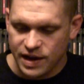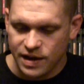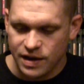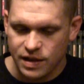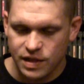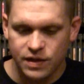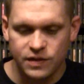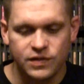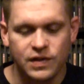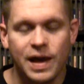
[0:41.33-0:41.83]

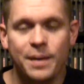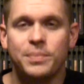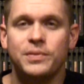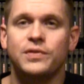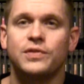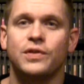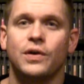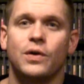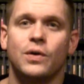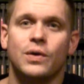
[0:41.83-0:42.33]
In this
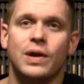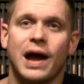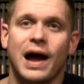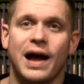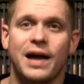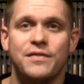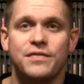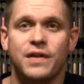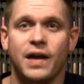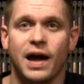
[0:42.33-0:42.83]
episode,
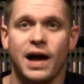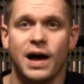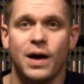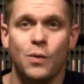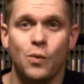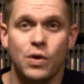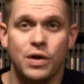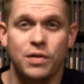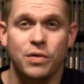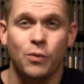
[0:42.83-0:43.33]
I've
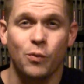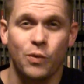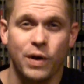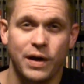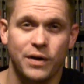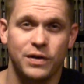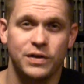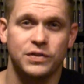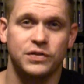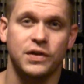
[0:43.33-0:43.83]
got one of the
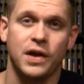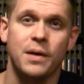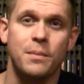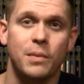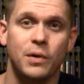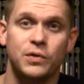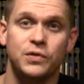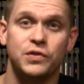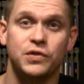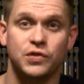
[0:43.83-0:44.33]
rarest and
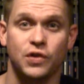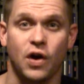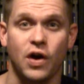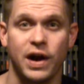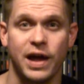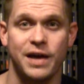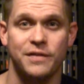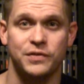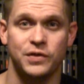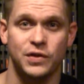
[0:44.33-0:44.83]
most
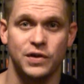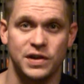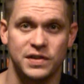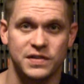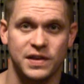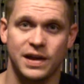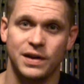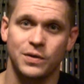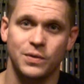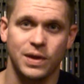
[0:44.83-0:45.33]
sought after
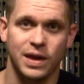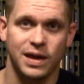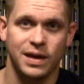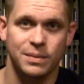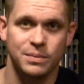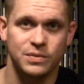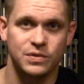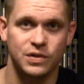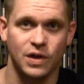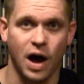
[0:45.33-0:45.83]
Nintendo
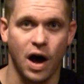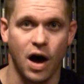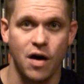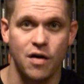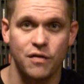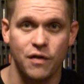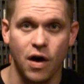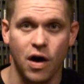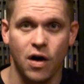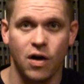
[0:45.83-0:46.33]
games
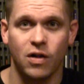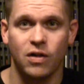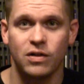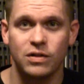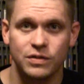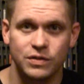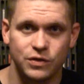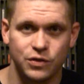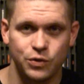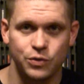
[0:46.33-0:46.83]
of
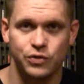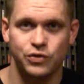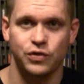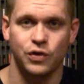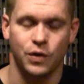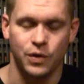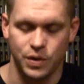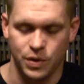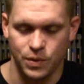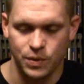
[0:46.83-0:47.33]
all to
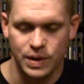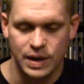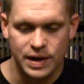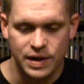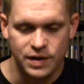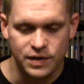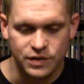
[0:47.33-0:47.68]
show you.